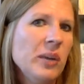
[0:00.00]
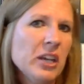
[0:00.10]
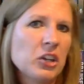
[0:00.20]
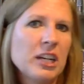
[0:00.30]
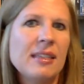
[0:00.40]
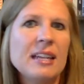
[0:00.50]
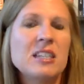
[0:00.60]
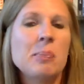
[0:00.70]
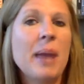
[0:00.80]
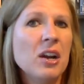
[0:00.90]
we agree that it's
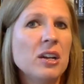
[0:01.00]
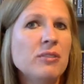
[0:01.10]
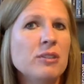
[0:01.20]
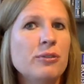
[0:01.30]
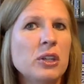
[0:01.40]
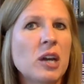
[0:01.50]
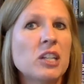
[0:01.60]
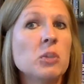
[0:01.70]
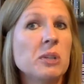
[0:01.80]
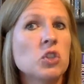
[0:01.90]
imperative to fill our
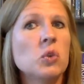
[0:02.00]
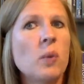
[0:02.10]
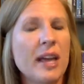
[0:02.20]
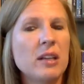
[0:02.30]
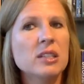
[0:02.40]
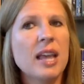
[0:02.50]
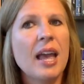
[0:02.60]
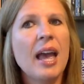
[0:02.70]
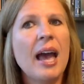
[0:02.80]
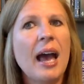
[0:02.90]
spiritual wells,
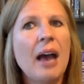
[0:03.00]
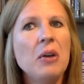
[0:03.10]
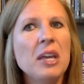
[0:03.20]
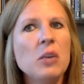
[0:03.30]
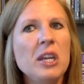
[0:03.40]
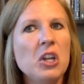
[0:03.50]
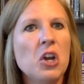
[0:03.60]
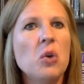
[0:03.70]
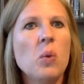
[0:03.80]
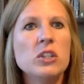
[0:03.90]
how can we
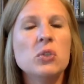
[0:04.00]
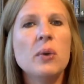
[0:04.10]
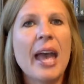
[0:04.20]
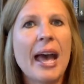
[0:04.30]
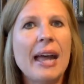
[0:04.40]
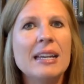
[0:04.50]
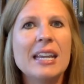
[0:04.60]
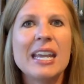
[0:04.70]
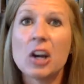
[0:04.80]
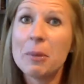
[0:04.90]
know what to add
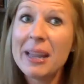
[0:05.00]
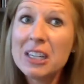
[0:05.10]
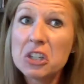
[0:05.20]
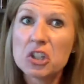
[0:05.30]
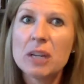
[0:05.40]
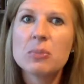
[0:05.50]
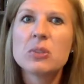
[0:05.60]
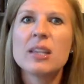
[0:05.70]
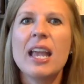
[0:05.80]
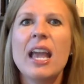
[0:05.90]
in our
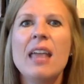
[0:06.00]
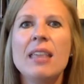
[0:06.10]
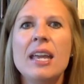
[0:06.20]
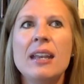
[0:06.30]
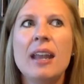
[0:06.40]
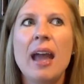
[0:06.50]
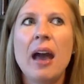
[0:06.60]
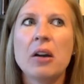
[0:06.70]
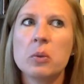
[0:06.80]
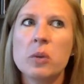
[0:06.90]
manuscripts? And then,
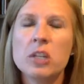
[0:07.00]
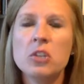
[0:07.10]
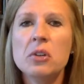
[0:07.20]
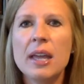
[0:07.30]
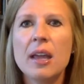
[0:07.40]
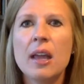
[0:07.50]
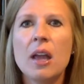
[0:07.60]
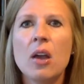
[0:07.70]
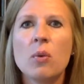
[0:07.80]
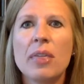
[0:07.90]
how can we do it
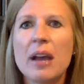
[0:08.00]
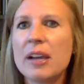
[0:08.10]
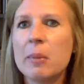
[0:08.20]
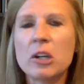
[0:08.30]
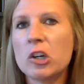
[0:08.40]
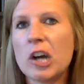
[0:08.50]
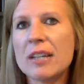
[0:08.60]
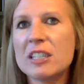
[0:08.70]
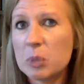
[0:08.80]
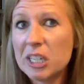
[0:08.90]
without coming
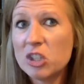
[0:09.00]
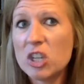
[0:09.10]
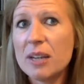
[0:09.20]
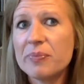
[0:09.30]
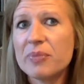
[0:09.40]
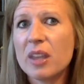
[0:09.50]
across as preachy?